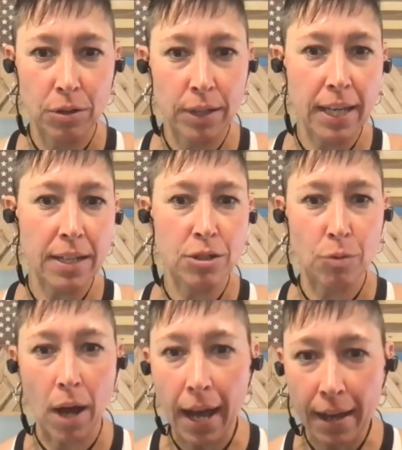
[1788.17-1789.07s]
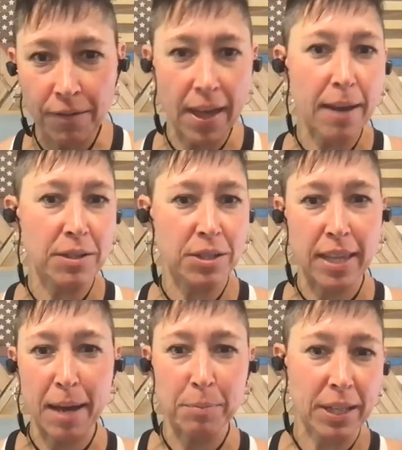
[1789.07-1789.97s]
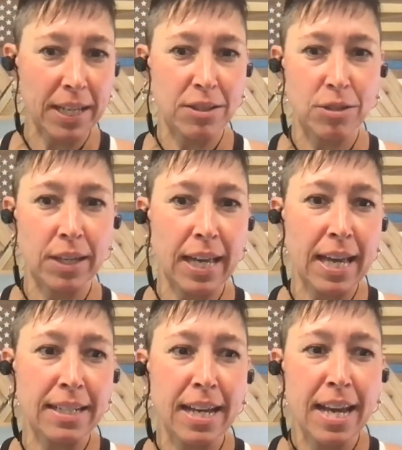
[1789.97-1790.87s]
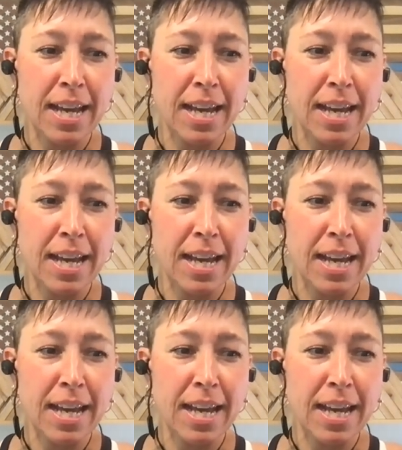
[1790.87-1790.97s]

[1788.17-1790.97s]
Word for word: You can't drive that to that place. You can't